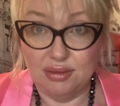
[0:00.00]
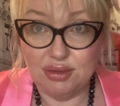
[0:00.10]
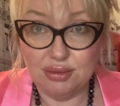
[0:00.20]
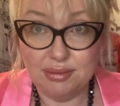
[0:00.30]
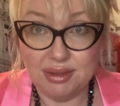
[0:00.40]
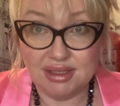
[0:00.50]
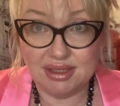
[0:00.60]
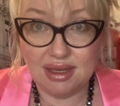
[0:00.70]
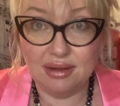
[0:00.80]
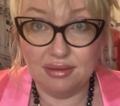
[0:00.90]
her jewelry
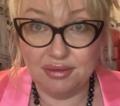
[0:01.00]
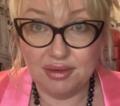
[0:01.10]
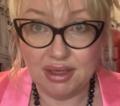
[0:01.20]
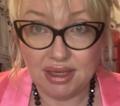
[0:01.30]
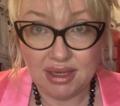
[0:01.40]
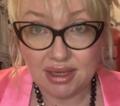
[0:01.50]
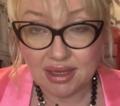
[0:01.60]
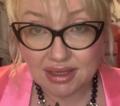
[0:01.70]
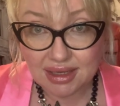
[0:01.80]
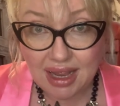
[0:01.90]
itself,
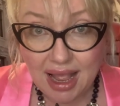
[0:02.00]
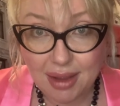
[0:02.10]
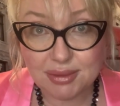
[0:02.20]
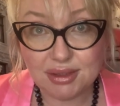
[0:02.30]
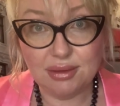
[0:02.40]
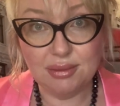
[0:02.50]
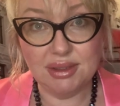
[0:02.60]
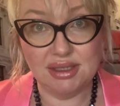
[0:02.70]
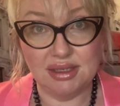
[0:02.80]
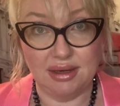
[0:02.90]
absolutely
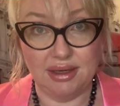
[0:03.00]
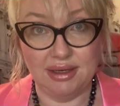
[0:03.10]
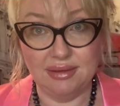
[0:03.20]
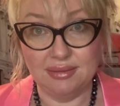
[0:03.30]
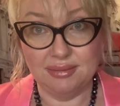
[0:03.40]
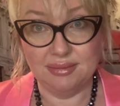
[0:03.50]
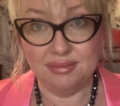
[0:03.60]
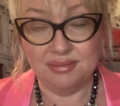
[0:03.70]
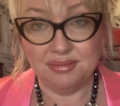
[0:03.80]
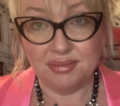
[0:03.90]
stunning,
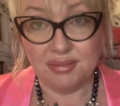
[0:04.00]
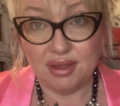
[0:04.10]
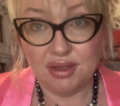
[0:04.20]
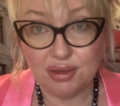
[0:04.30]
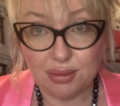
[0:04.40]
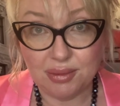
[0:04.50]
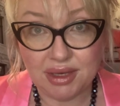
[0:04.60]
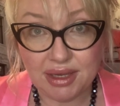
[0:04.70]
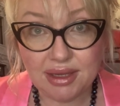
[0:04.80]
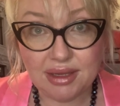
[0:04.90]

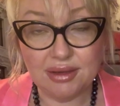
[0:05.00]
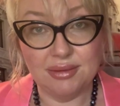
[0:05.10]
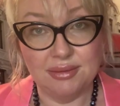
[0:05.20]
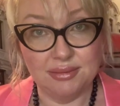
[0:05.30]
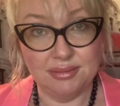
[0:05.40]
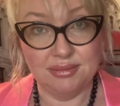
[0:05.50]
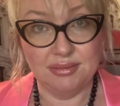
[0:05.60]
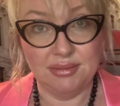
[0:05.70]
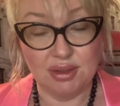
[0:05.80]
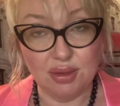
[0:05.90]
unique,
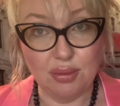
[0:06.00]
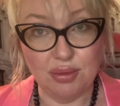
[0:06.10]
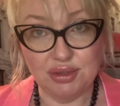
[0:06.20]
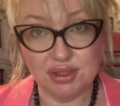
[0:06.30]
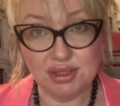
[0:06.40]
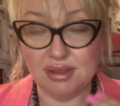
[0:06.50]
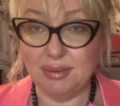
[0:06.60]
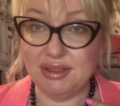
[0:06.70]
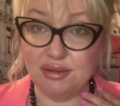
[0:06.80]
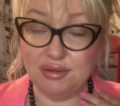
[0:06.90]
gorgeous,
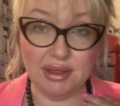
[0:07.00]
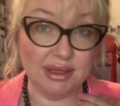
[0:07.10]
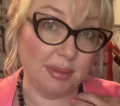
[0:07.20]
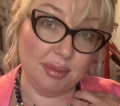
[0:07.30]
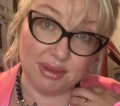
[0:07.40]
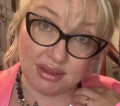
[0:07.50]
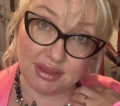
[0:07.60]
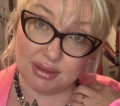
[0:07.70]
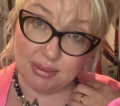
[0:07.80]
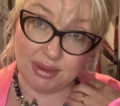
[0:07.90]
makes you feel like a
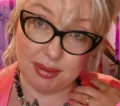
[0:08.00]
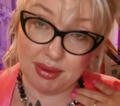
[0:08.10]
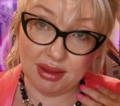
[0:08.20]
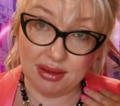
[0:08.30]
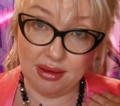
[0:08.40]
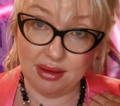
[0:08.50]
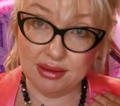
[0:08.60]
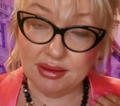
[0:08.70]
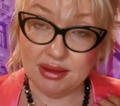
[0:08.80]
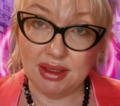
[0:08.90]
princess when you put it on.
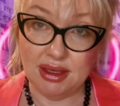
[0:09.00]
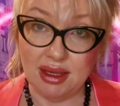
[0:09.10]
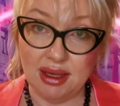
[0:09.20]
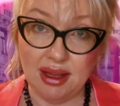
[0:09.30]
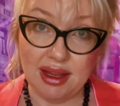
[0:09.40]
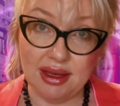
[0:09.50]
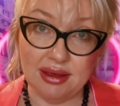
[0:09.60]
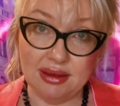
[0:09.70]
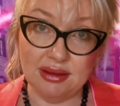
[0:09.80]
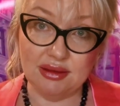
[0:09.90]

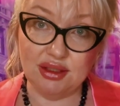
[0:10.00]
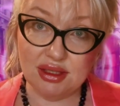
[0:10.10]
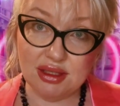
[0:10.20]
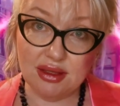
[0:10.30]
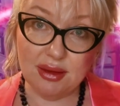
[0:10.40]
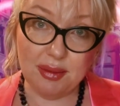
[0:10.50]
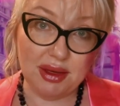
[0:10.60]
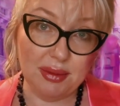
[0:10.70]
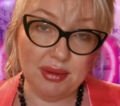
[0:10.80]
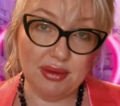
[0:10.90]
And just the
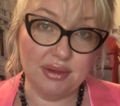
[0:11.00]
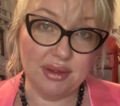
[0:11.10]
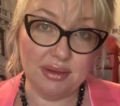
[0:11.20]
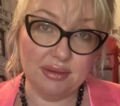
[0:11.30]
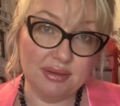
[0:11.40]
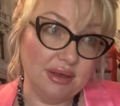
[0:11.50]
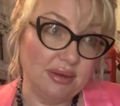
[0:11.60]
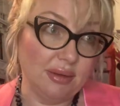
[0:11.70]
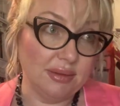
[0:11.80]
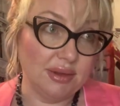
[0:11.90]
people that, you
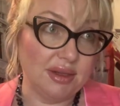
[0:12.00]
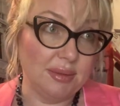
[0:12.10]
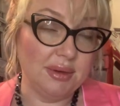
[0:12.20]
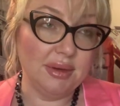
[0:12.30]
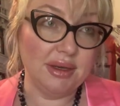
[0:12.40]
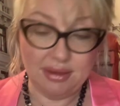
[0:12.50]
know, the community